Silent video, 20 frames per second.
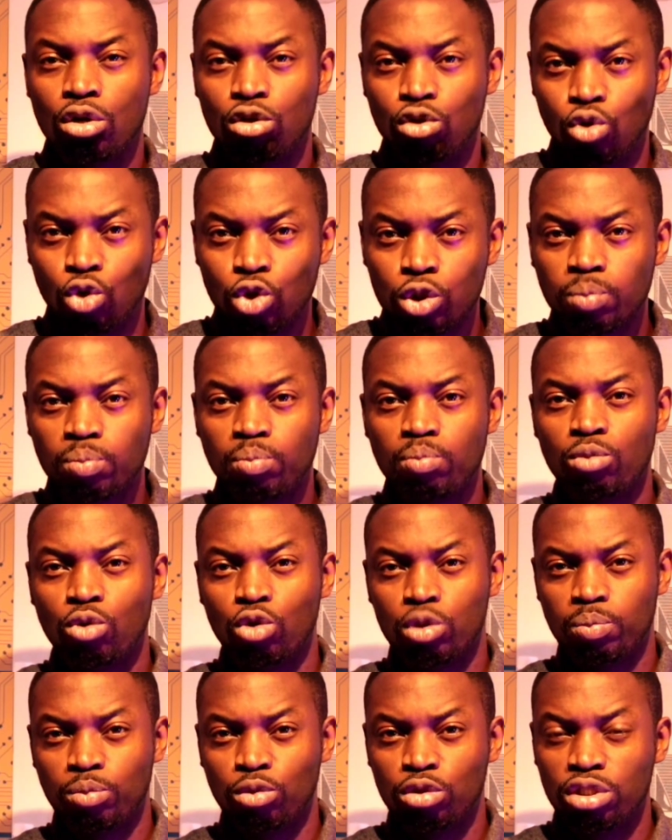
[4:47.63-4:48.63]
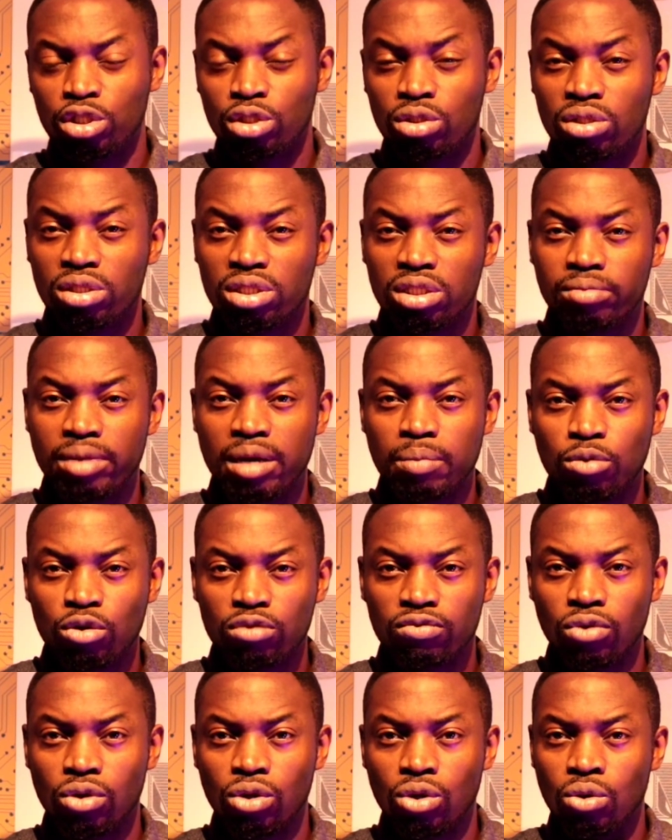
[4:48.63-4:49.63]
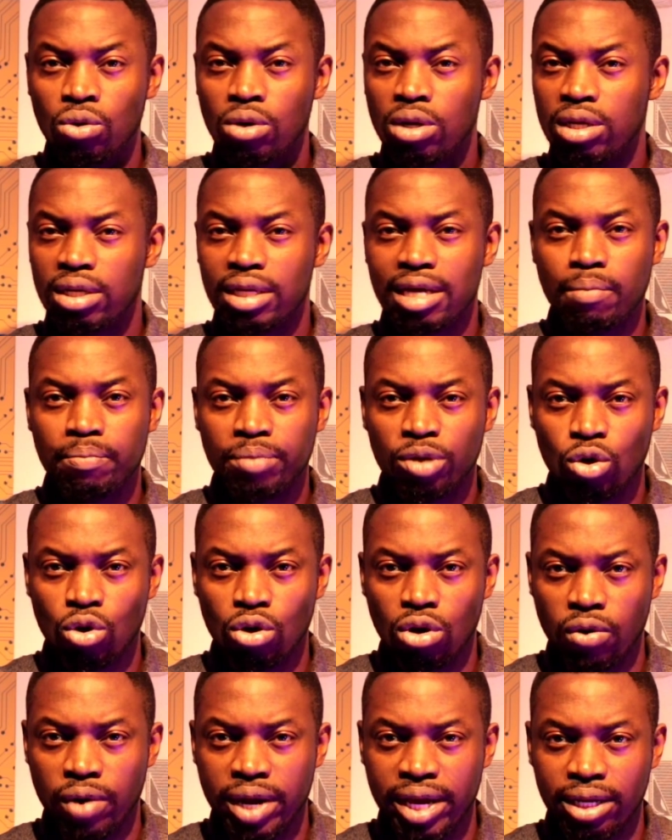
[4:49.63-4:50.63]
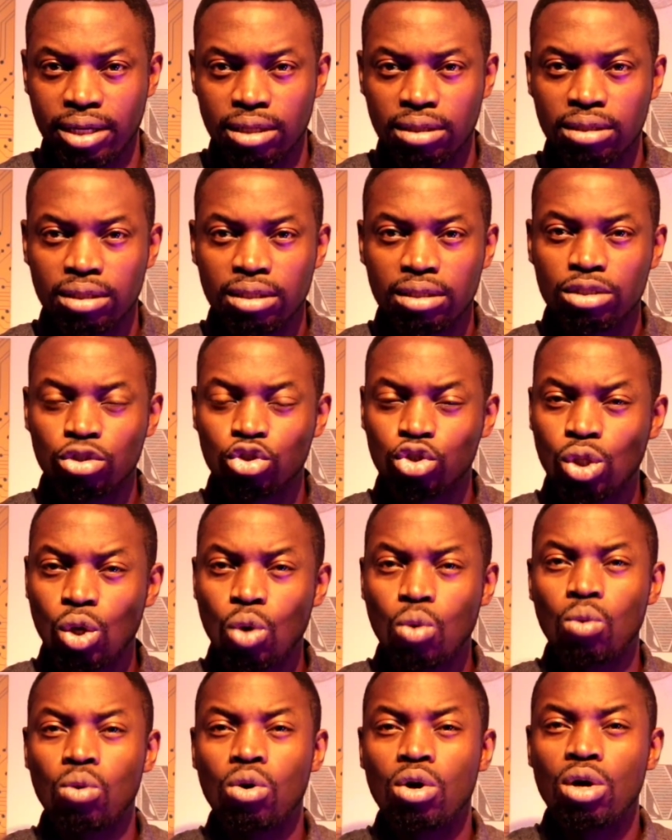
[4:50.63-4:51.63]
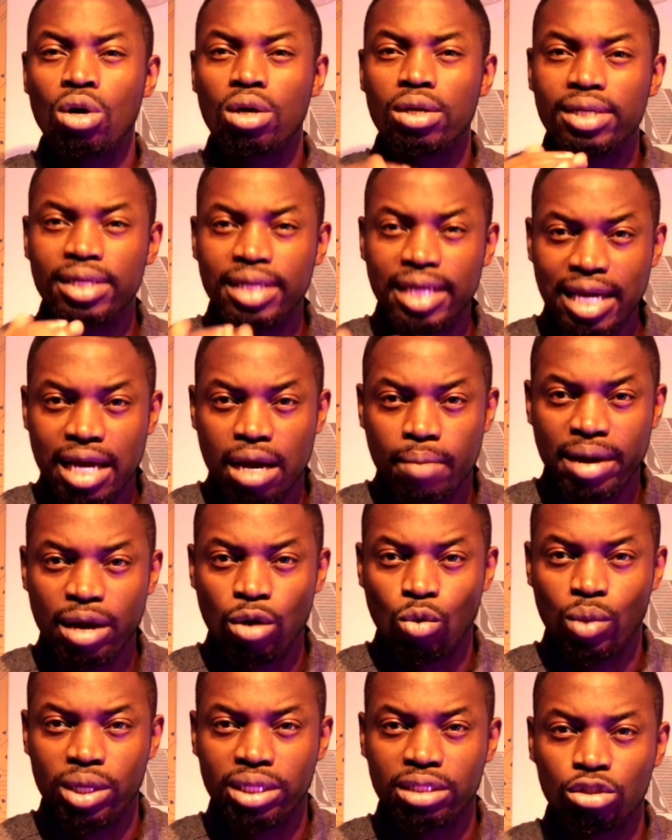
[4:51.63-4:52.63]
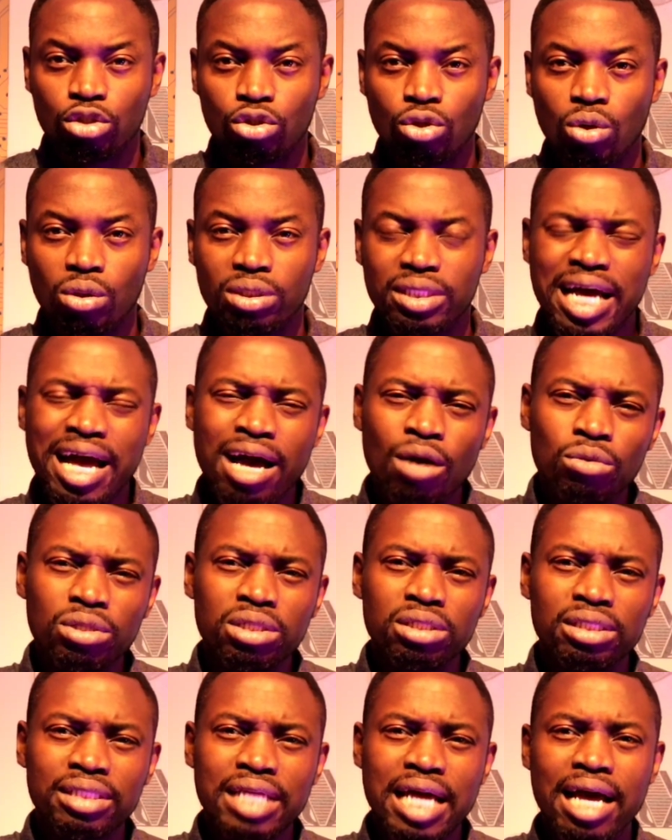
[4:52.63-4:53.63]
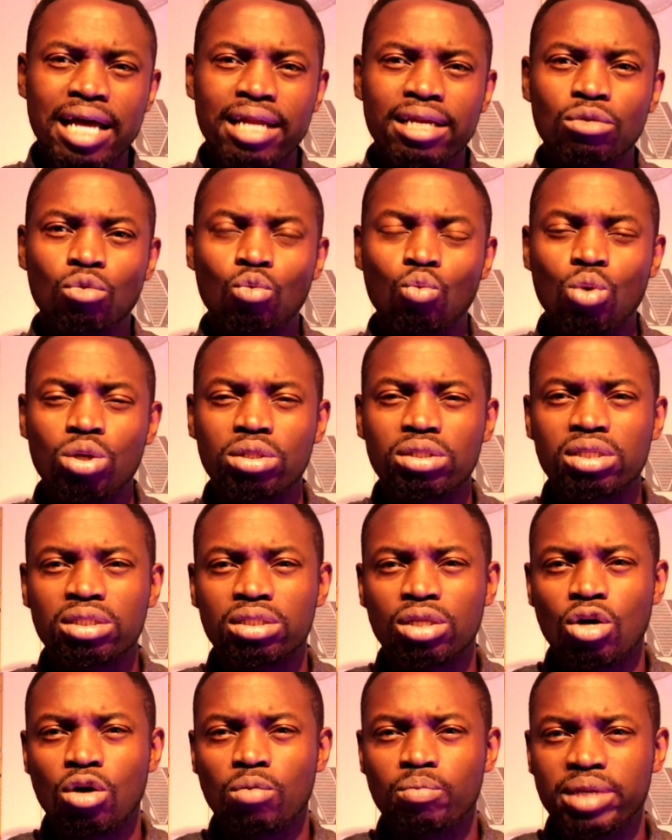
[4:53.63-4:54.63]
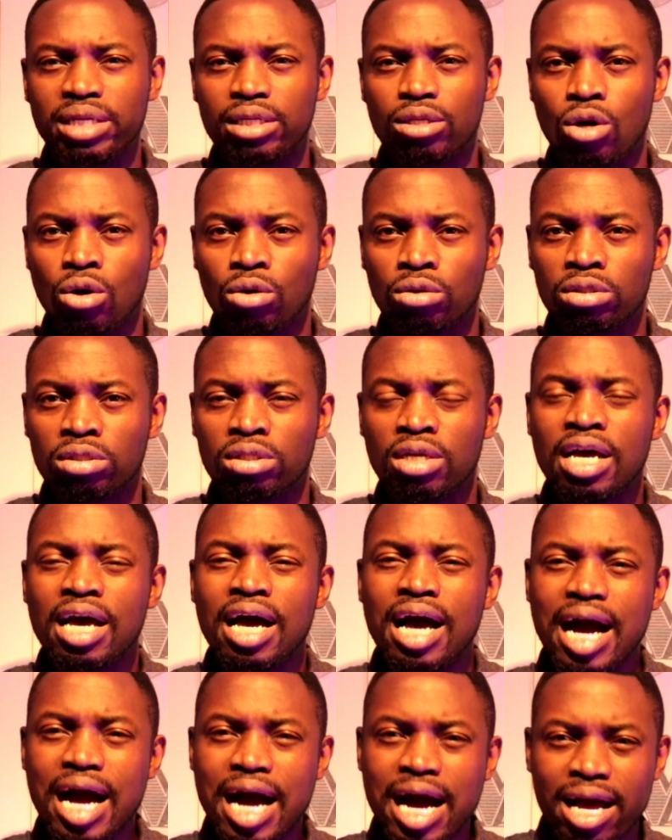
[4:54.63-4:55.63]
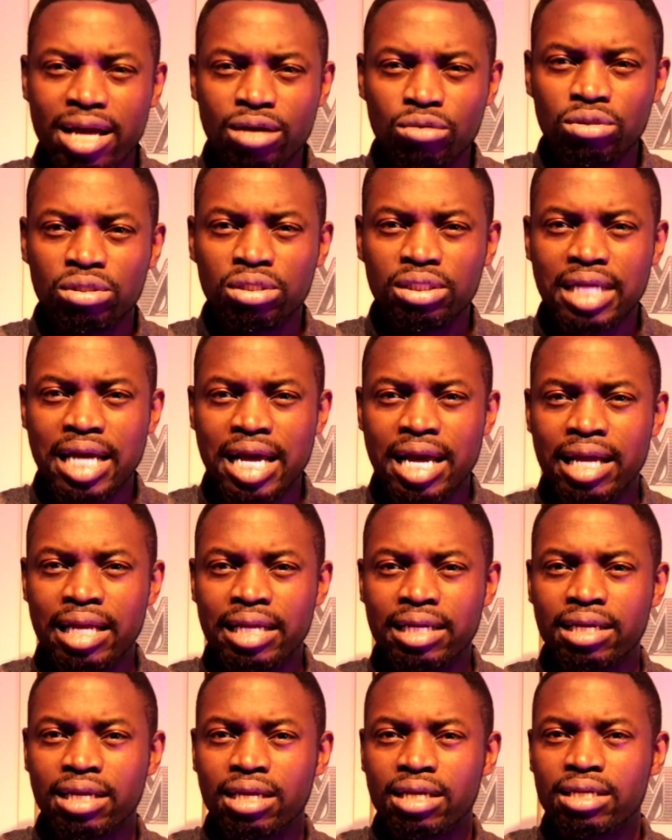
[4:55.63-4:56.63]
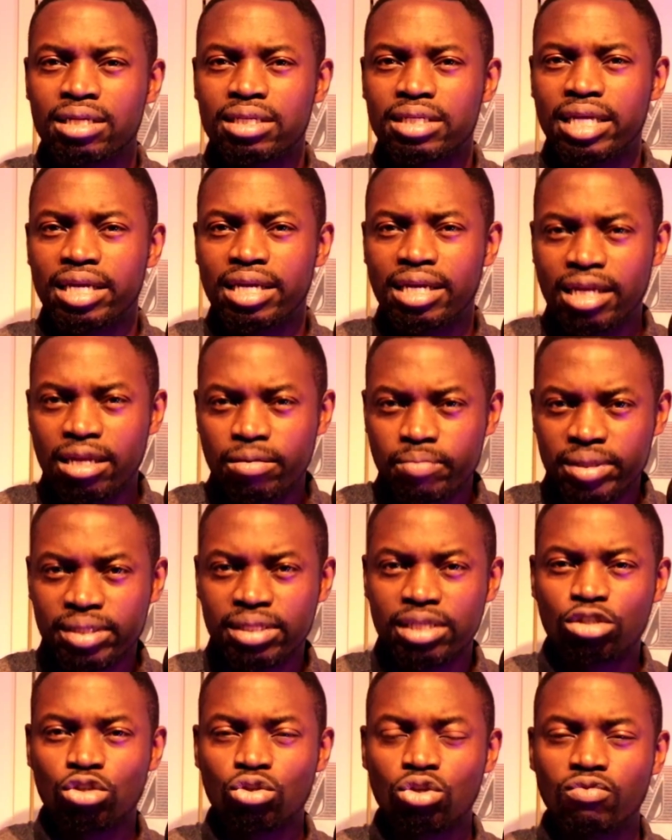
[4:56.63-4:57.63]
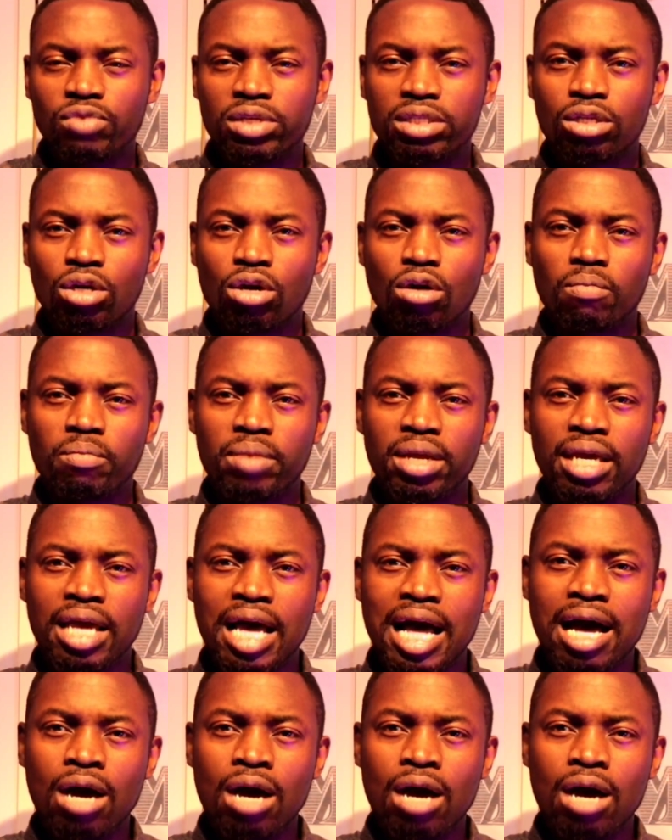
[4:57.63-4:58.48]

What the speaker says: Those positions in my portfolio, they are pure green. So They are my winning stocks. I understand what this company does. I understand the limitation of this company.